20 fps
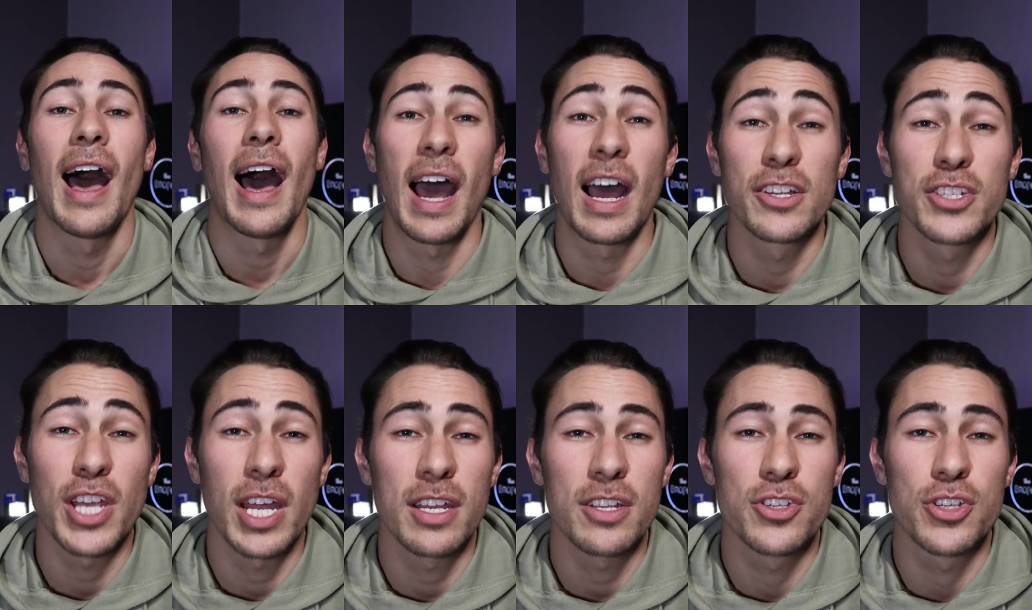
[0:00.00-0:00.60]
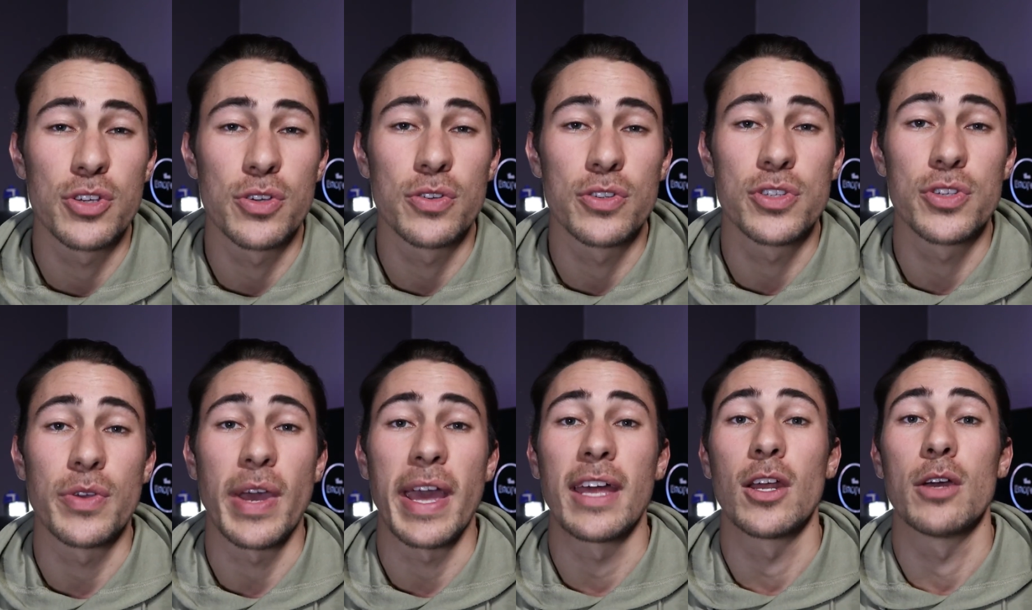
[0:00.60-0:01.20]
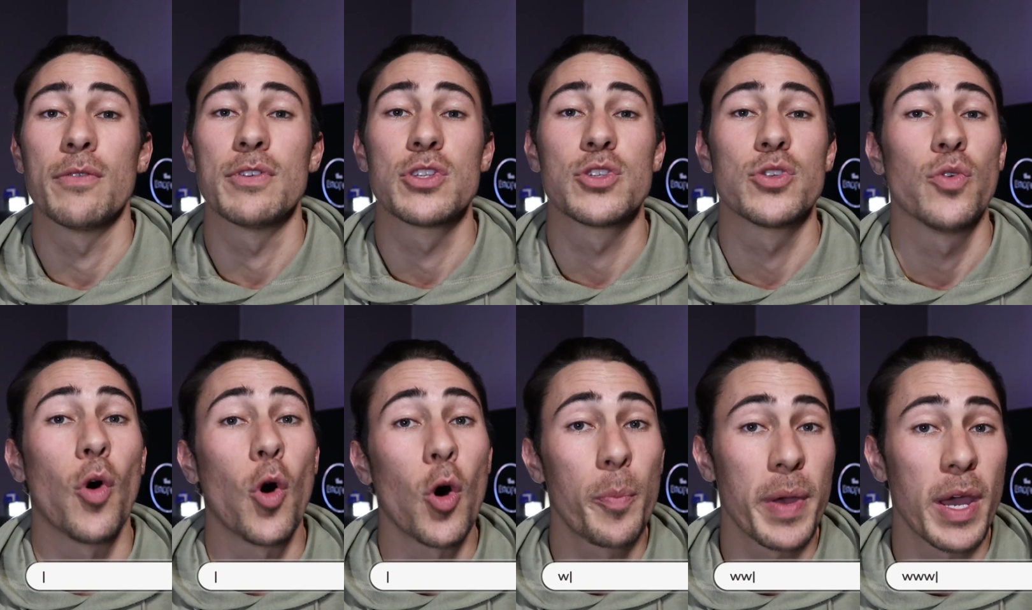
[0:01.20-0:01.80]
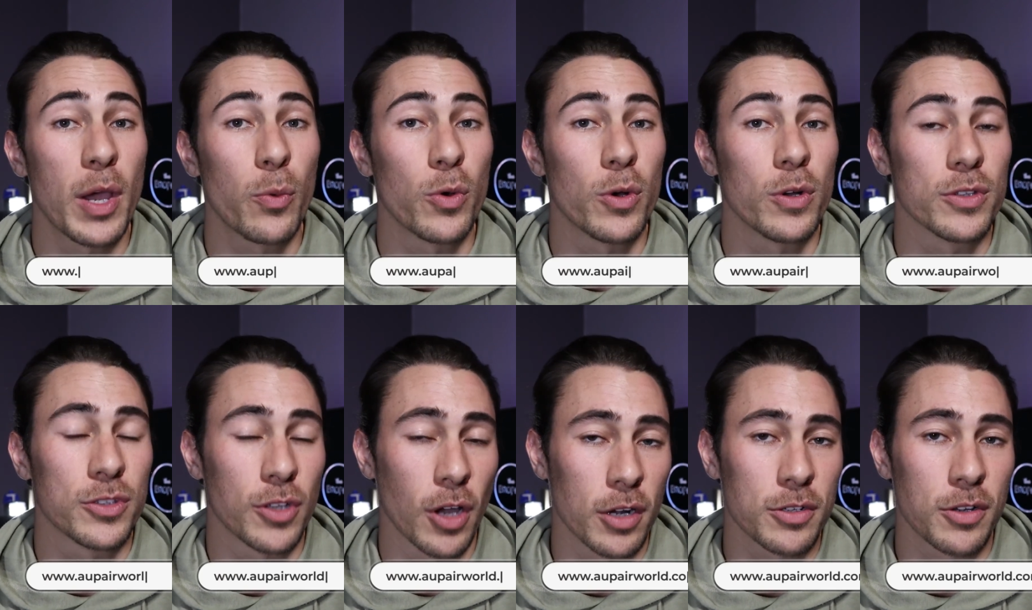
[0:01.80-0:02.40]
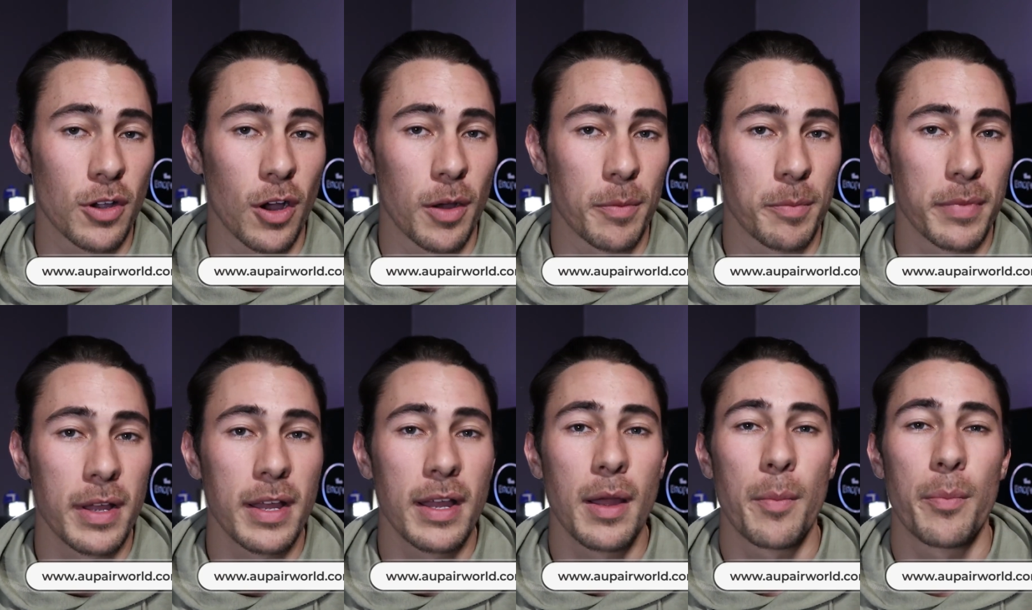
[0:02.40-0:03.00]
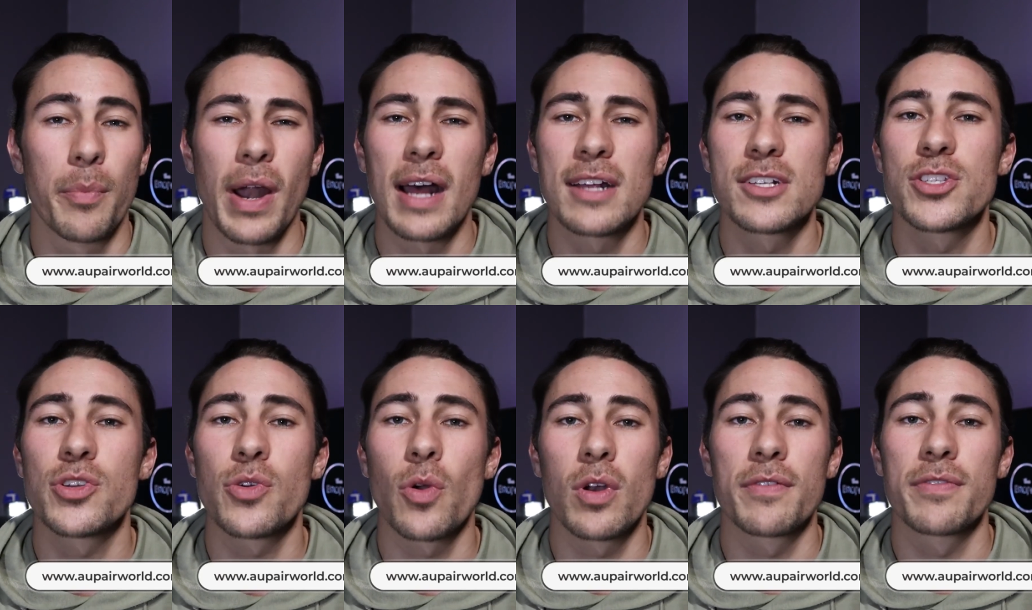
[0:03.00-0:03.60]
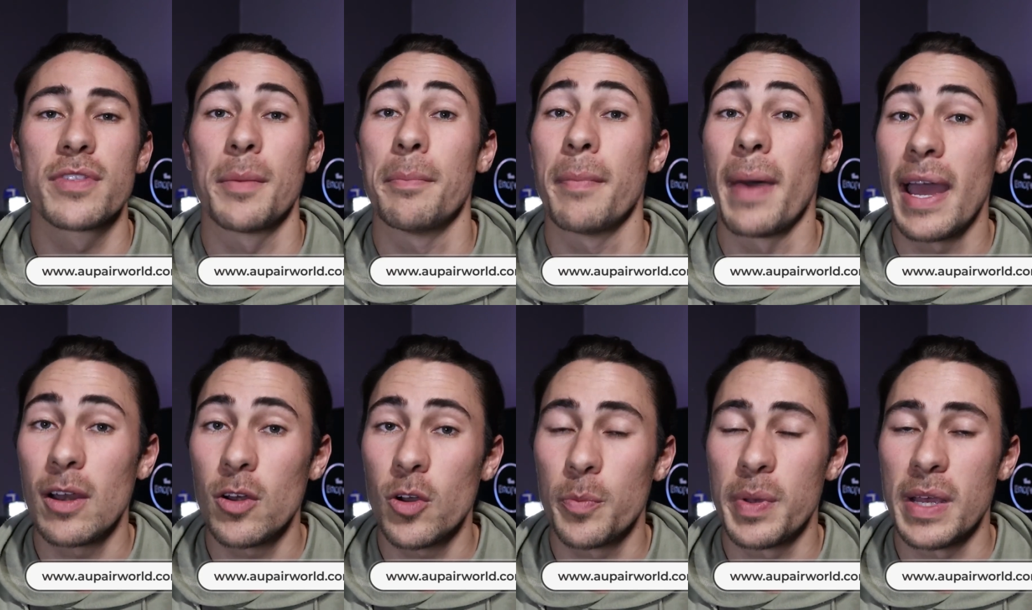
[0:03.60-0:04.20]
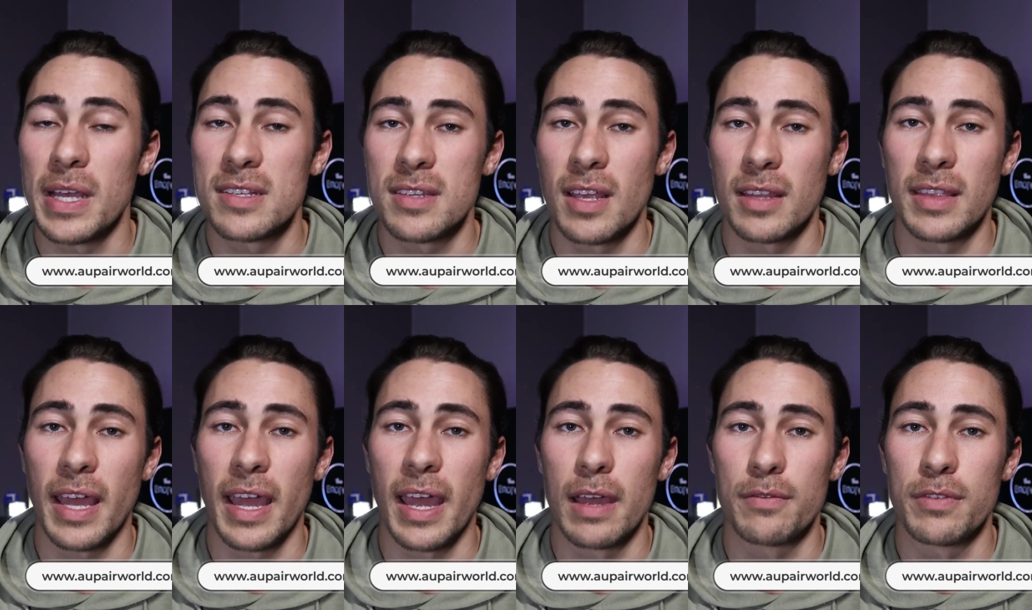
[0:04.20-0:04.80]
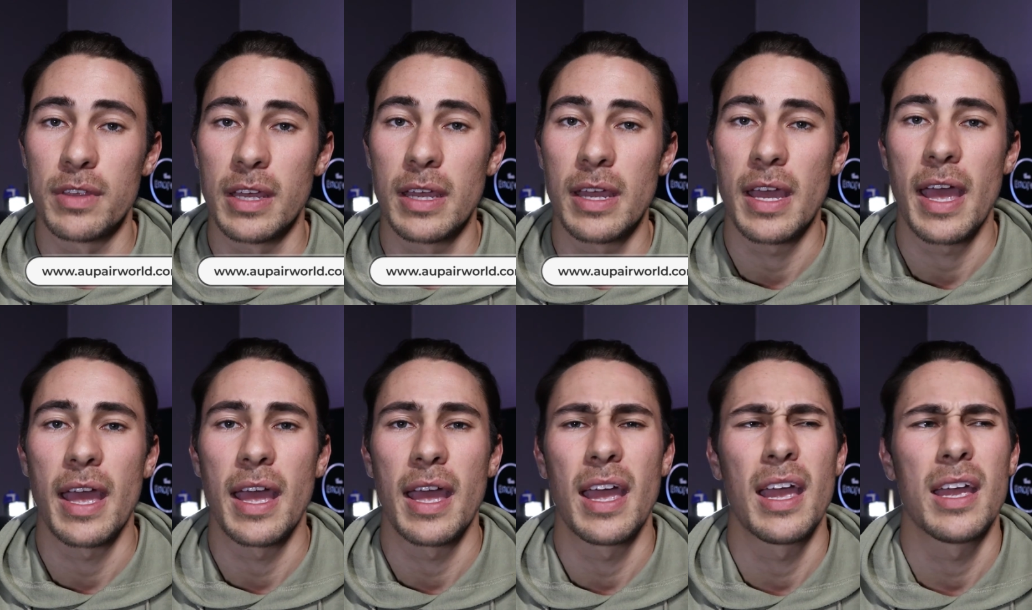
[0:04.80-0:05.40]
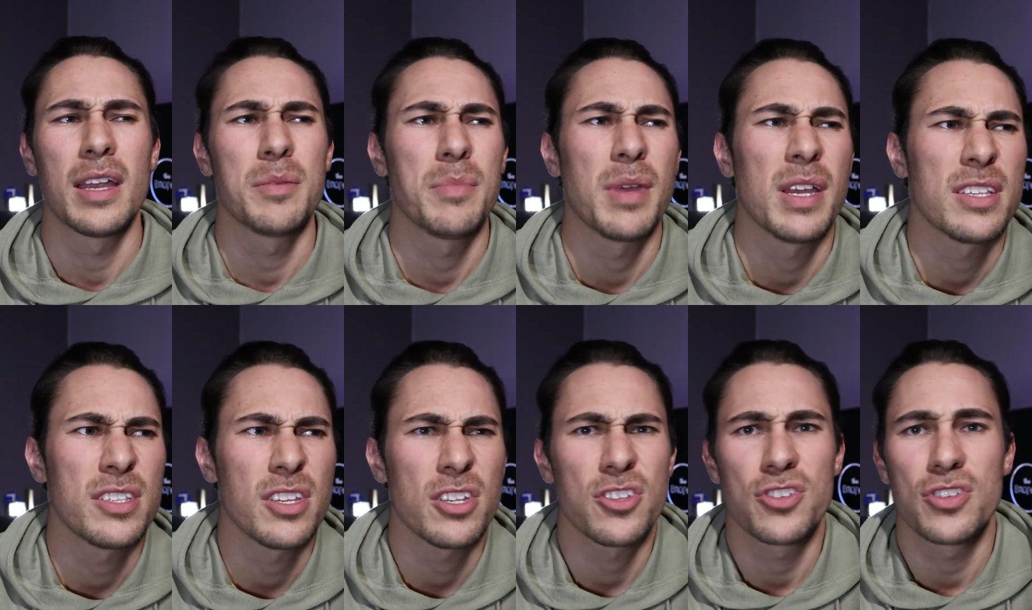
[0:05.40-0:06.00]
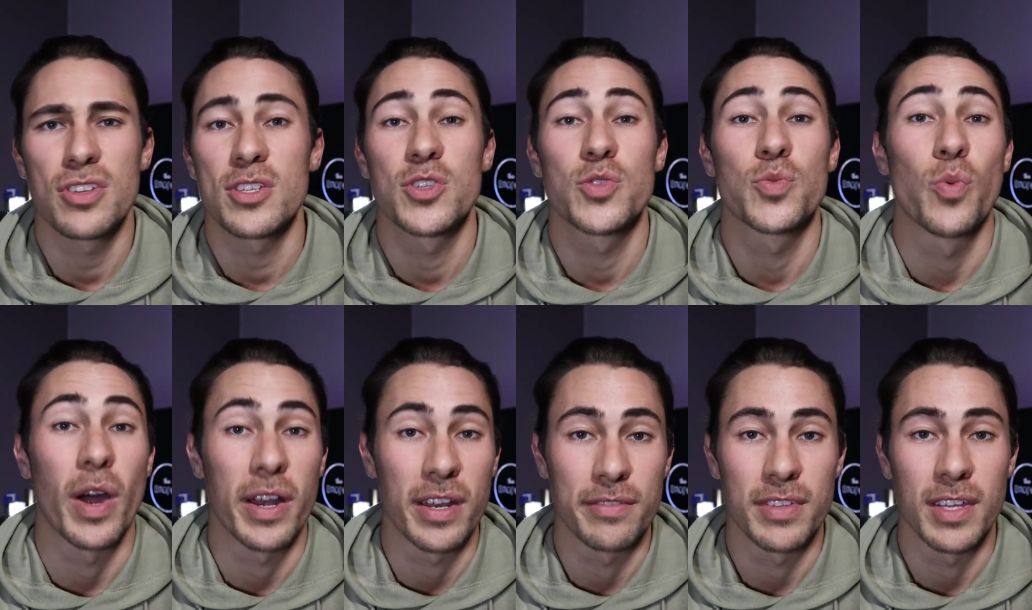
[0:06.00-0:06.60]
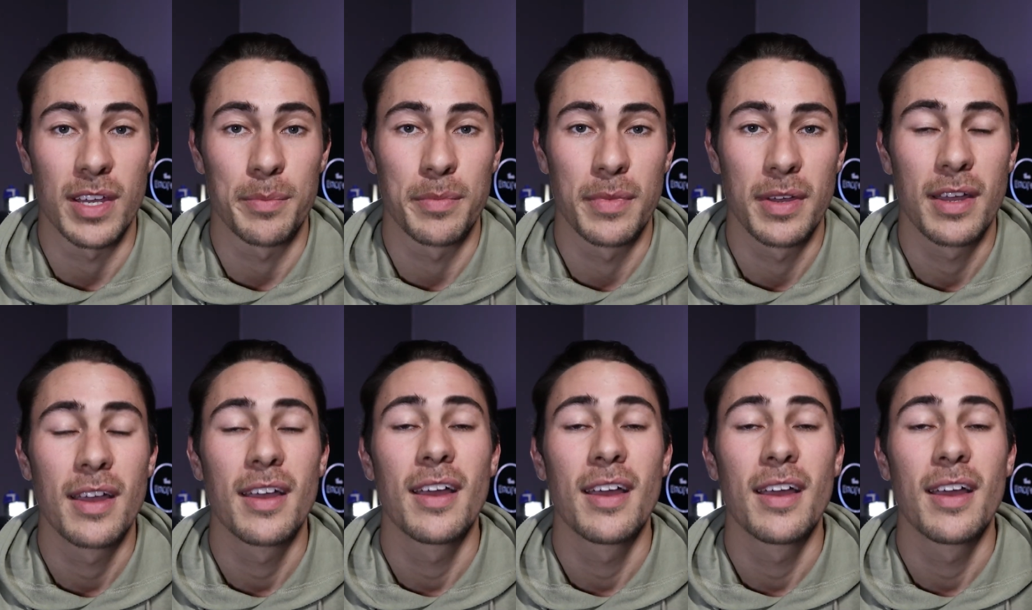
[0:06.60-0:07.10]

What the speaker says: I challenge you to head over to AuPairWorld.com, browse through all of the male au pairs that they have there, and message just one of them.